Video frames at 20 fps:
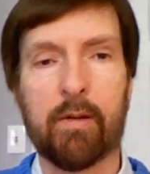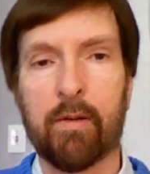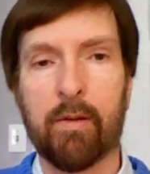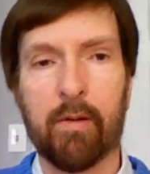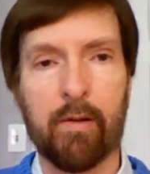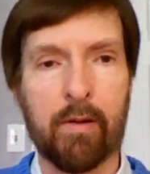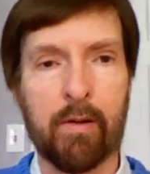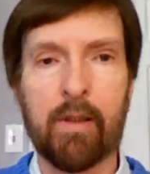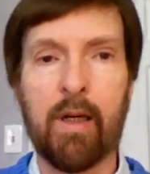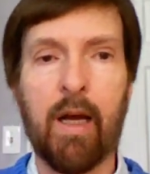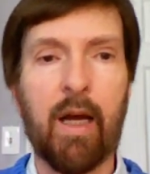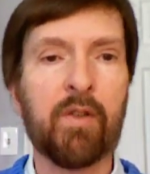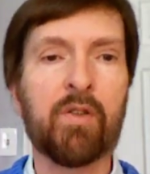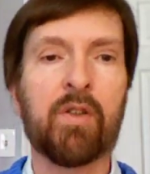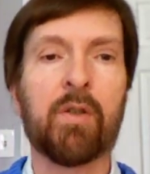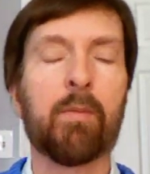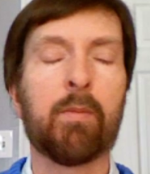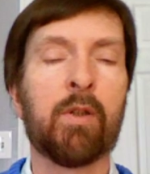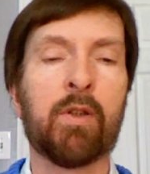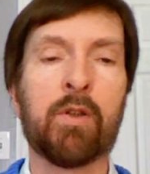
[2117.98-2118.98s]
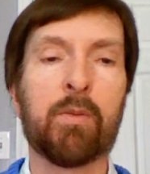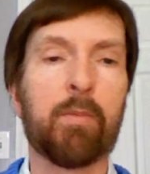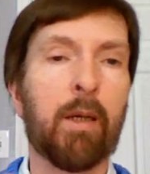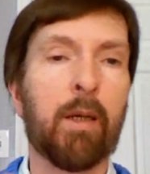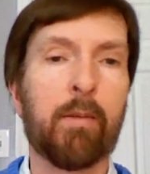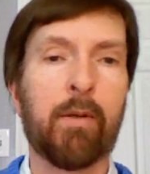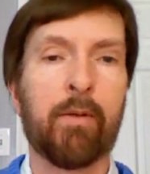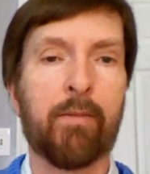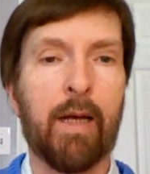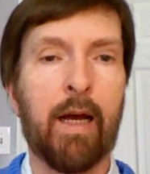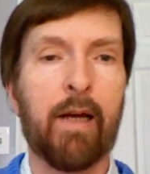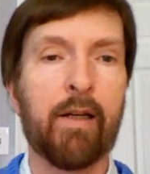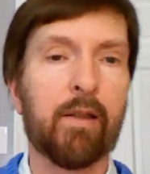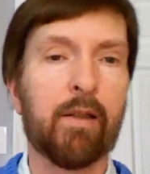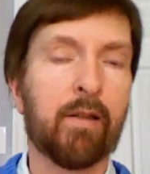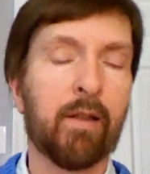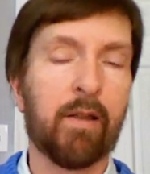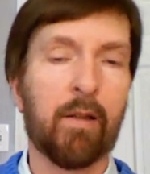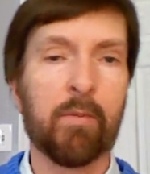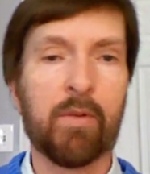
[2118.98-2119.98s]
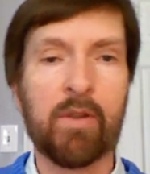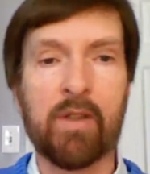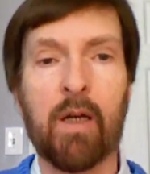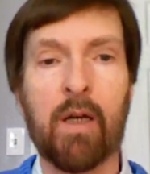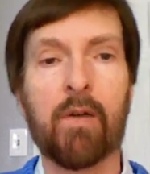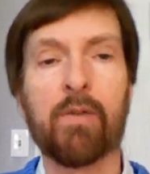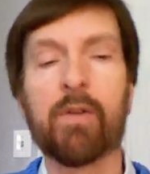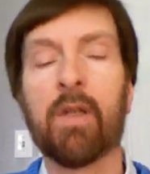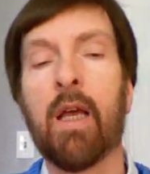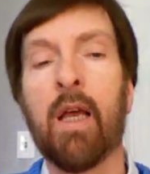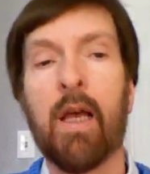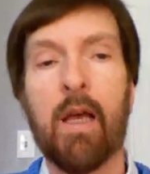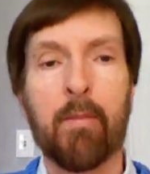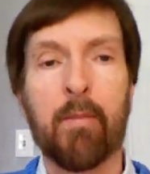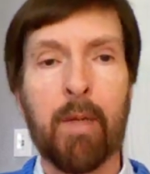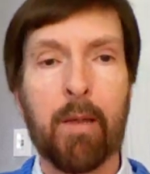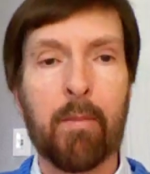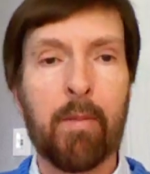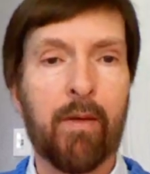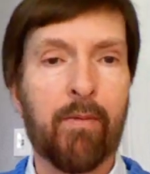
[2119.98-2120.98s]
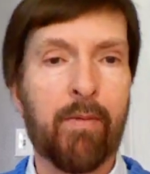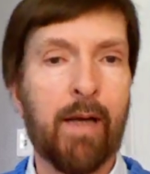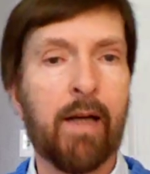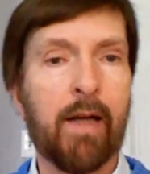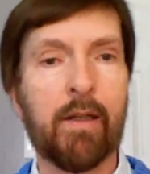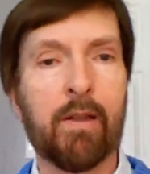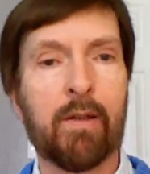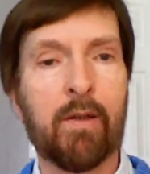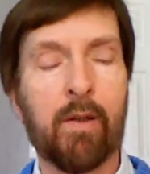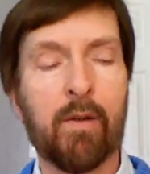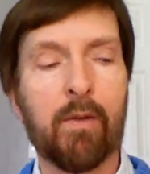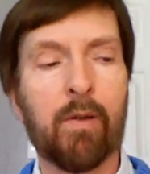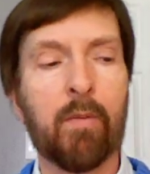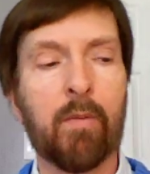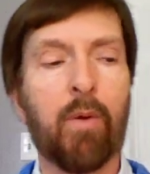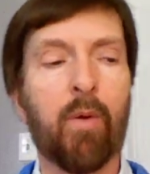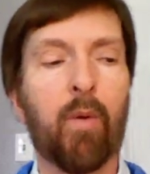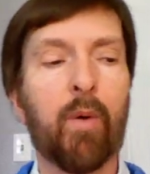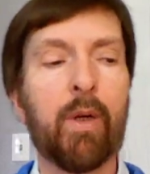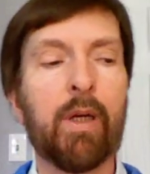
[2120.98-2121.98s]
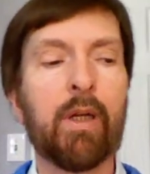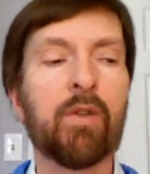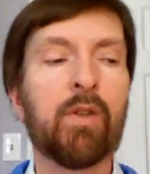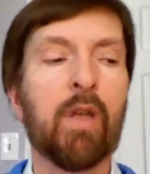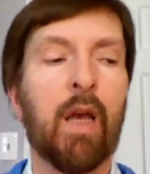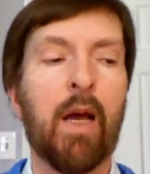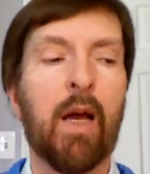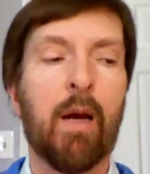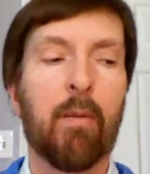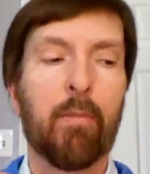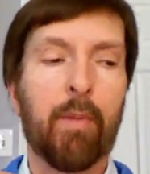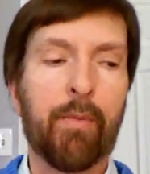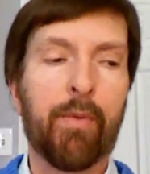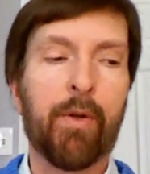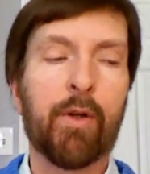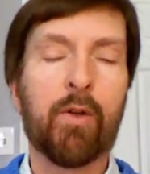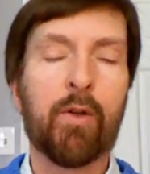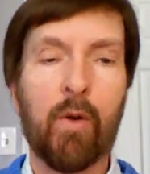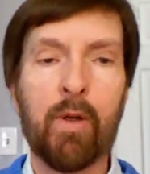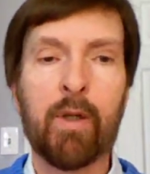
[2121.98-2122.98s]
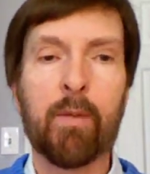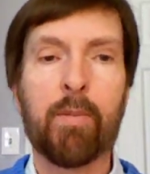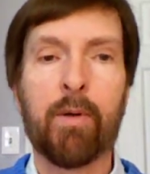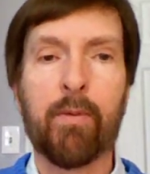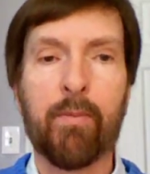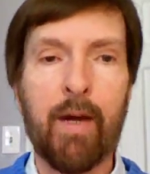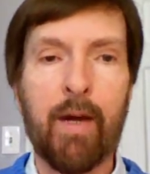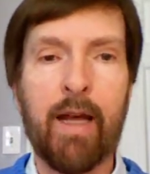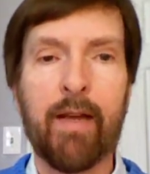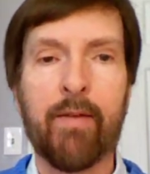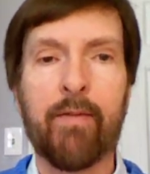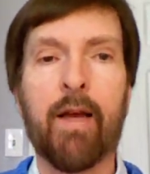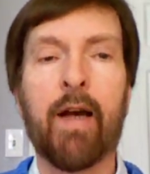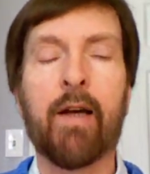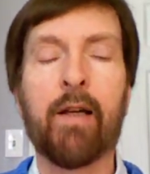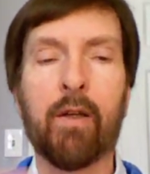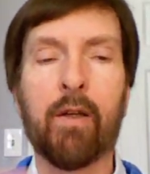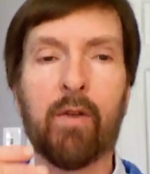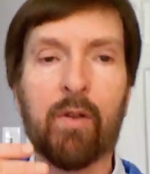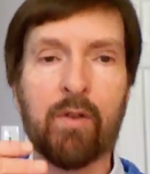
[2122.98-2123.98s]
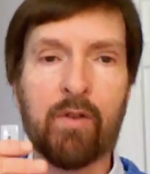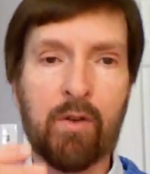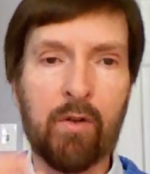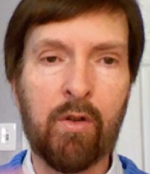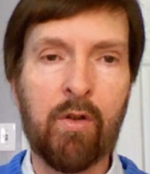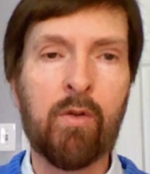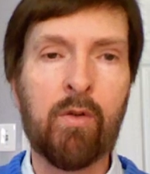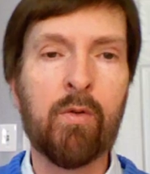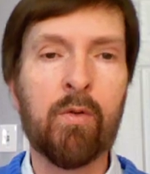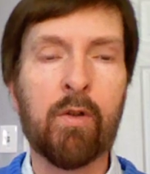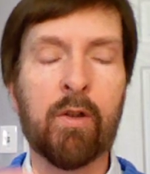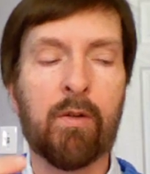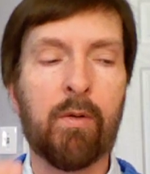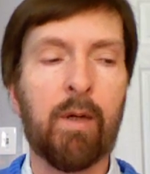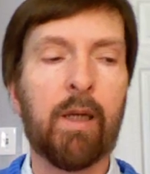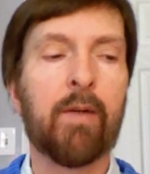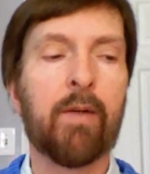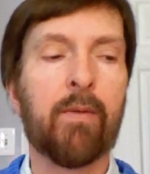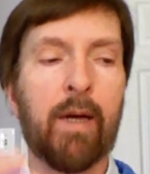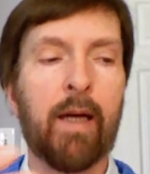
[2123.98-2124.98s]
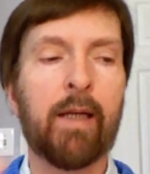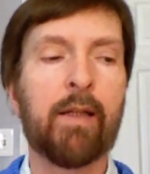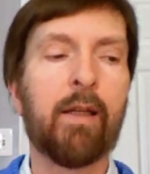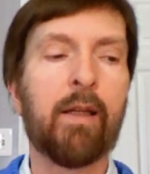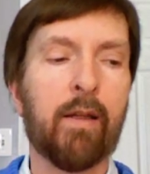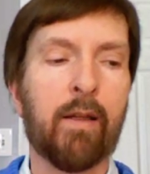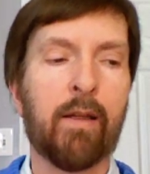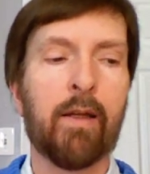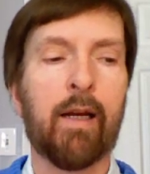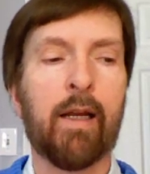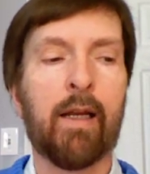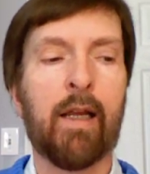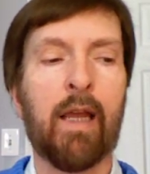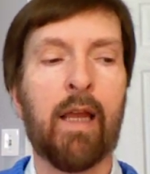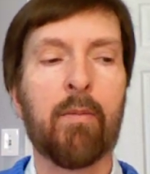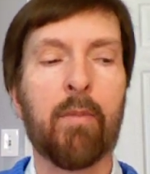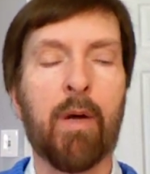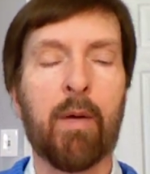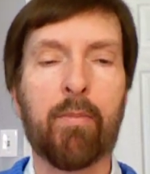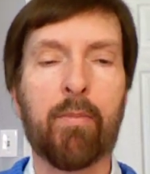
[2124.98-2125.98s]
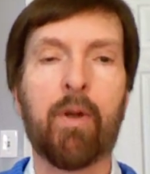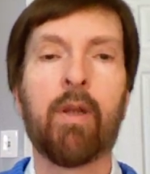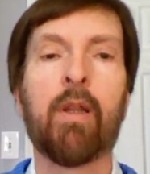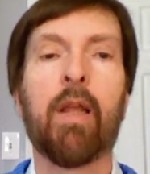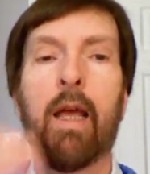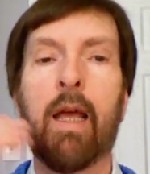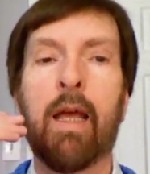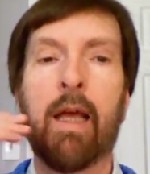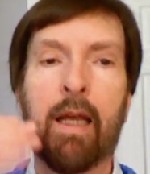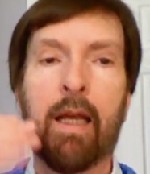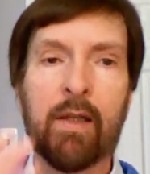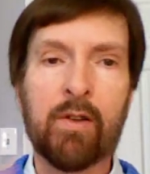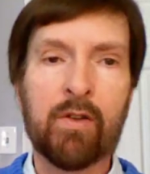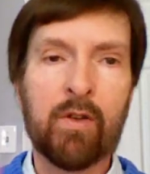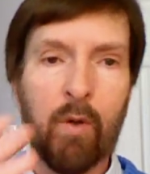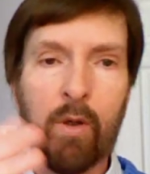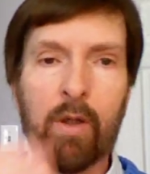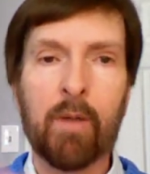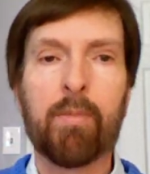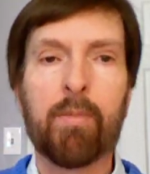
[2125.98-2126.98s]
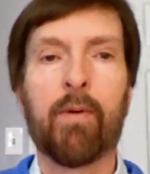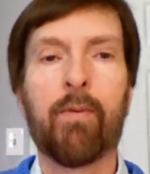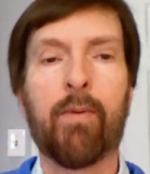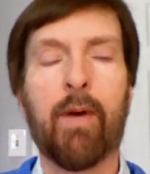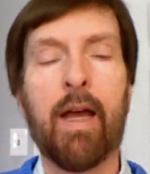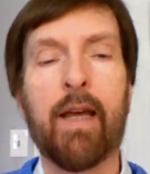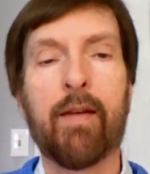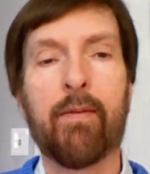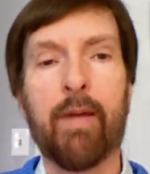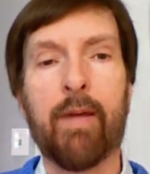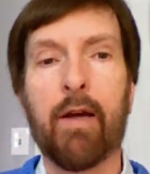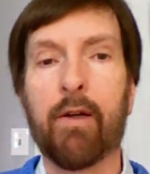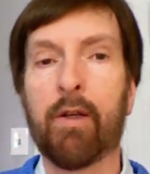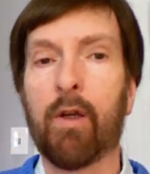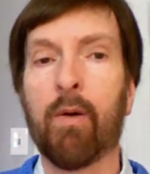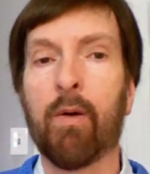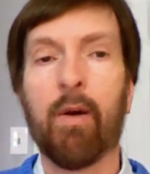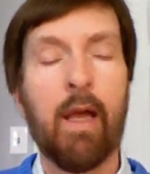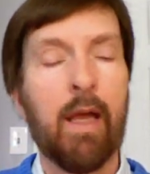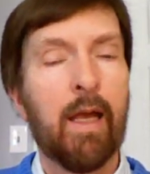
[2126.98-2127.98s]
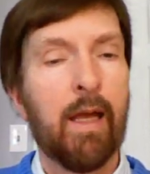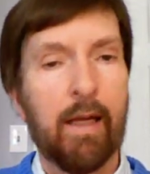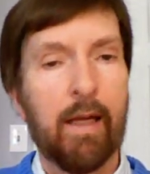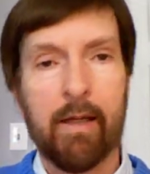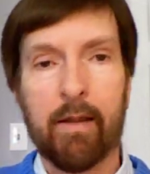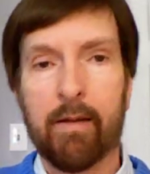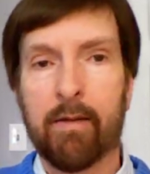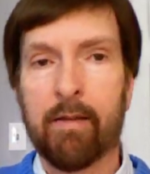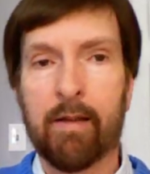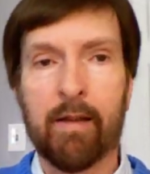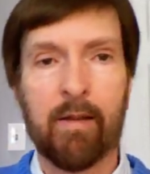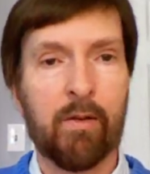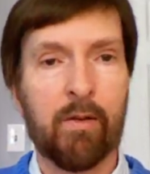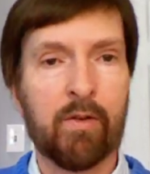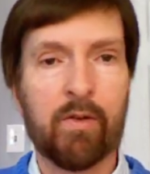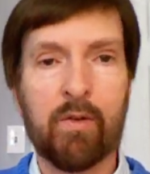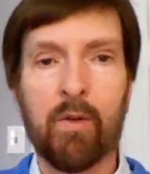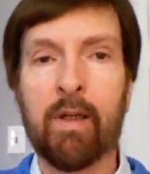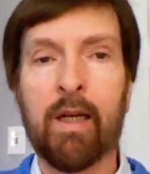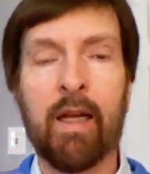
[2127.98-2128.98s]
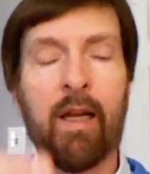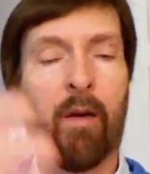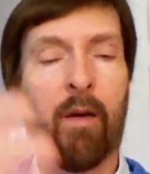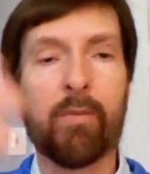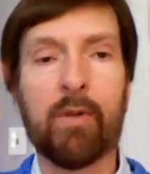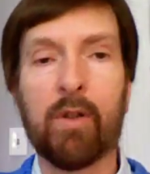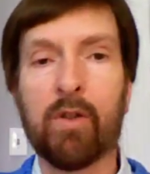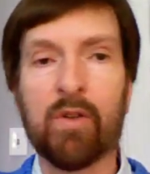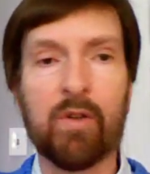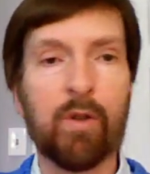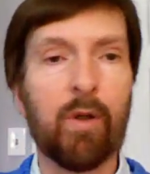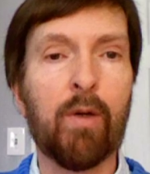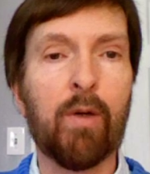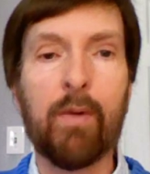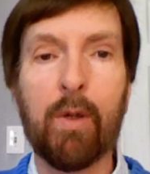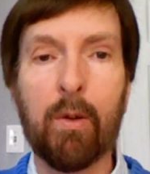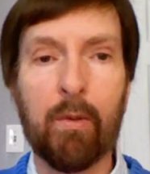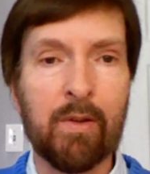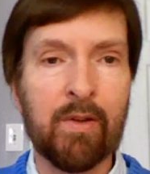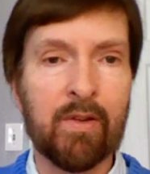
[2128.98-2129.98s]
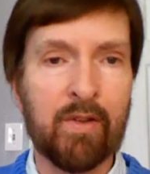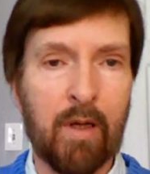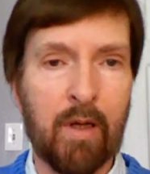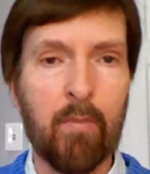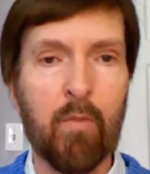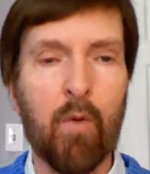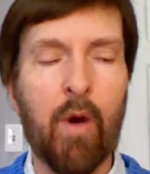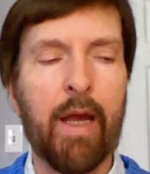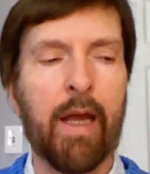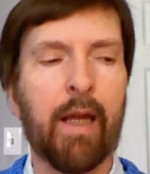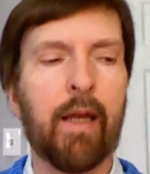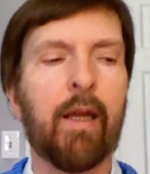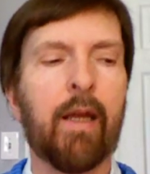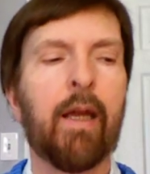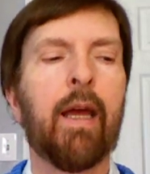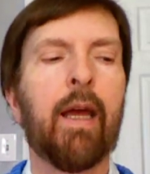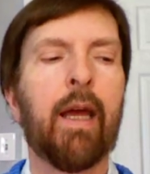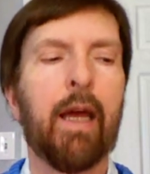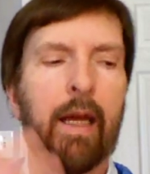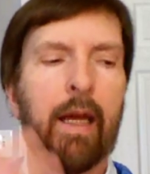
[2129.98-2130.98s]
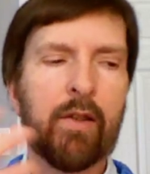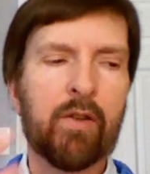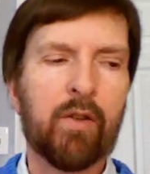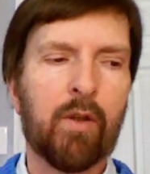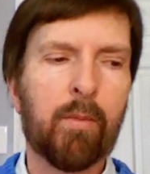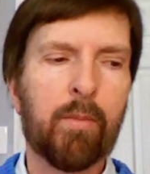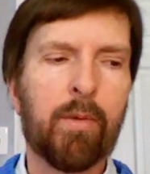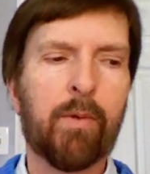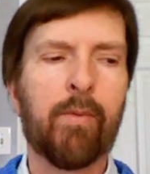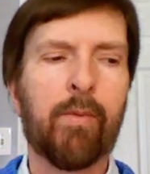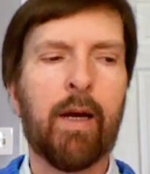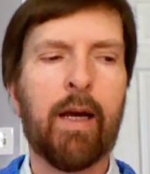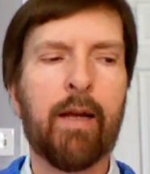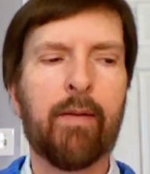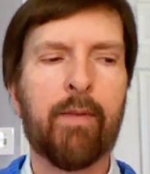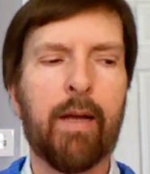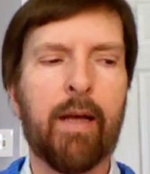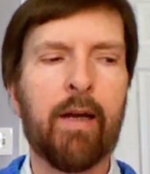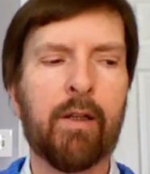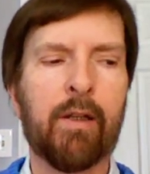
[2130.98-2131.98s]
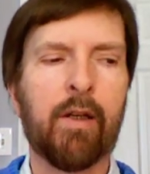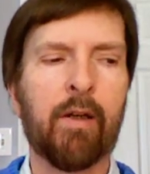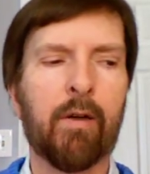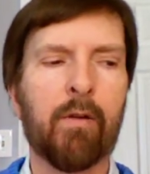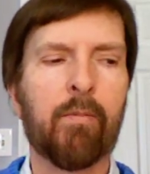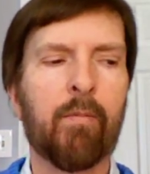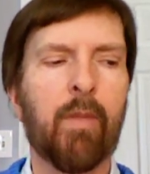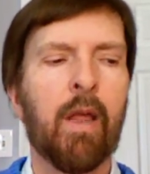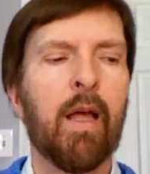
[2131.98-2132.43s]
their customers, maybe a value to themselves, maybe a value to their employees, but they're going to provide value. This new and creative idea that I came up with is going to provide value. It is going to help to serve you in some way. It's going to provide value.